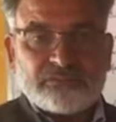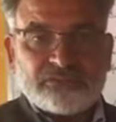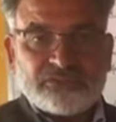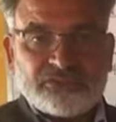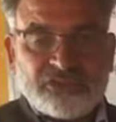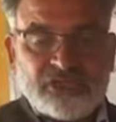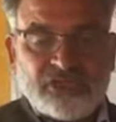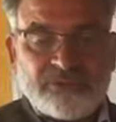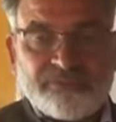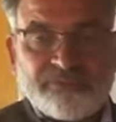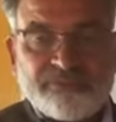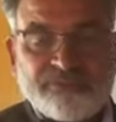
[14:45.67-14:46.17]

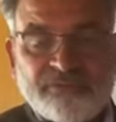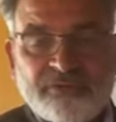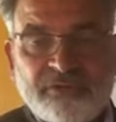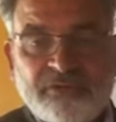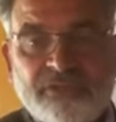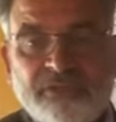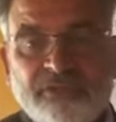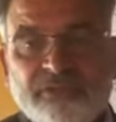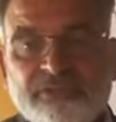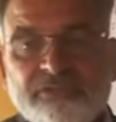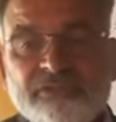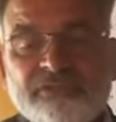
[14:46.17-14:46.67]
Trump.
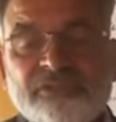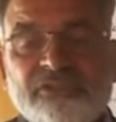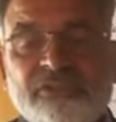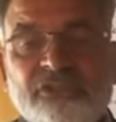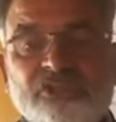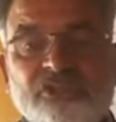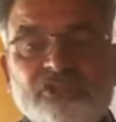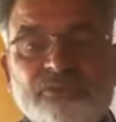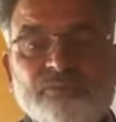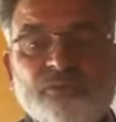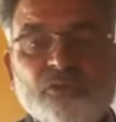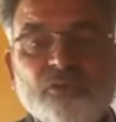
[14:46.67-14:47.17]
they
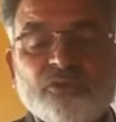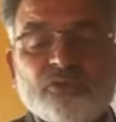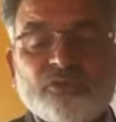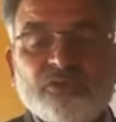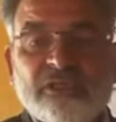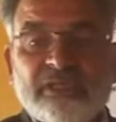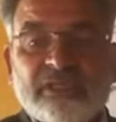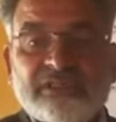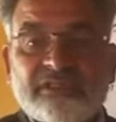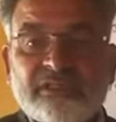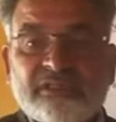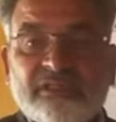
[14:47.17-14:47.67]
spoke
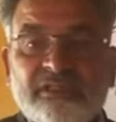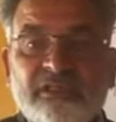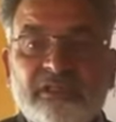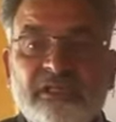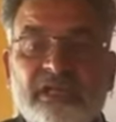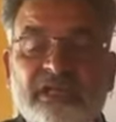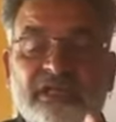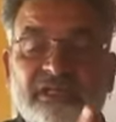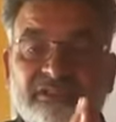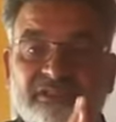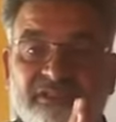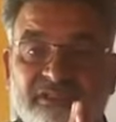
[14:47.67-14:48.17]
together,
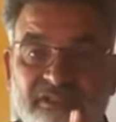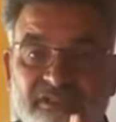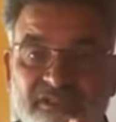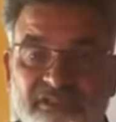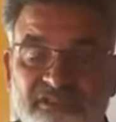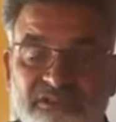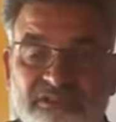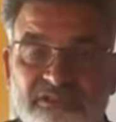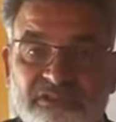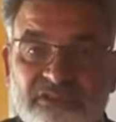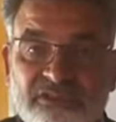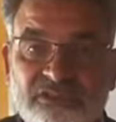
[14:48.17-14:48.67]
and
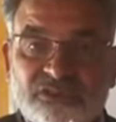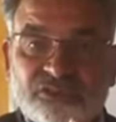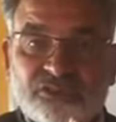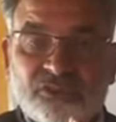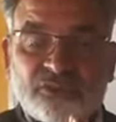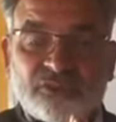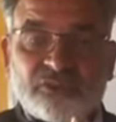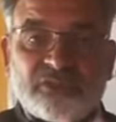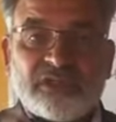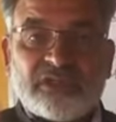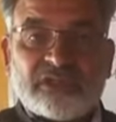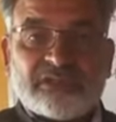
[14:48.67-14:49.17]
they
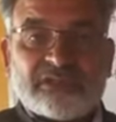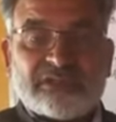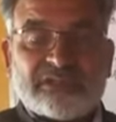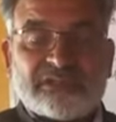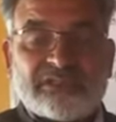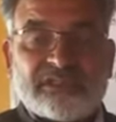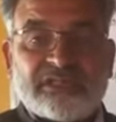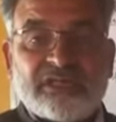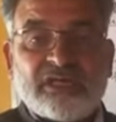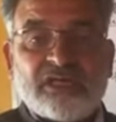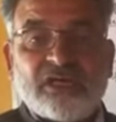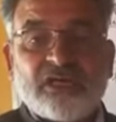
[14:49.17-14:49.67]
showed that
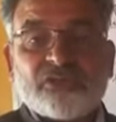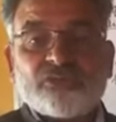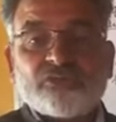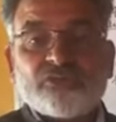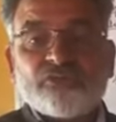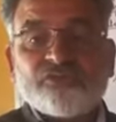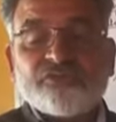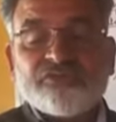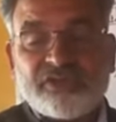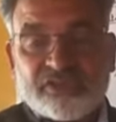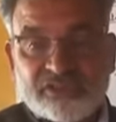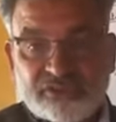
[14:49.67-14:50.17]
they are
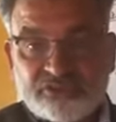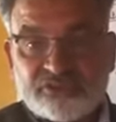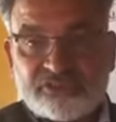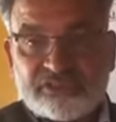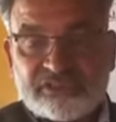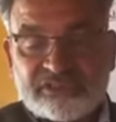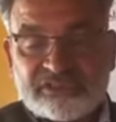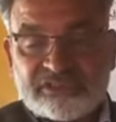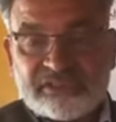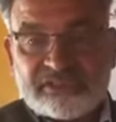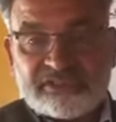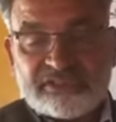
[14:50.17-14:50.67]
two friends to
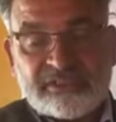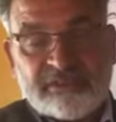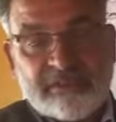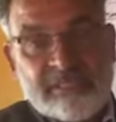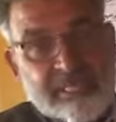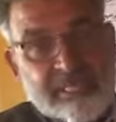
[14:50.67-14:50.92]
each other.